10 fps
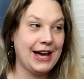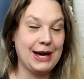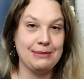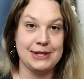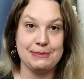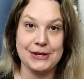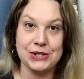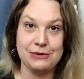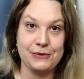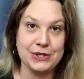
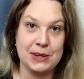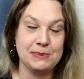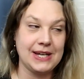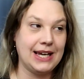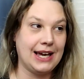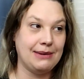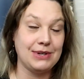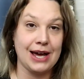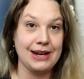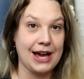especially for Gypsy.
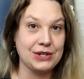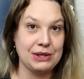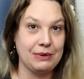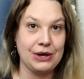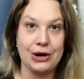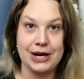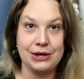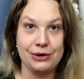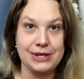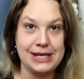Not actually regarding her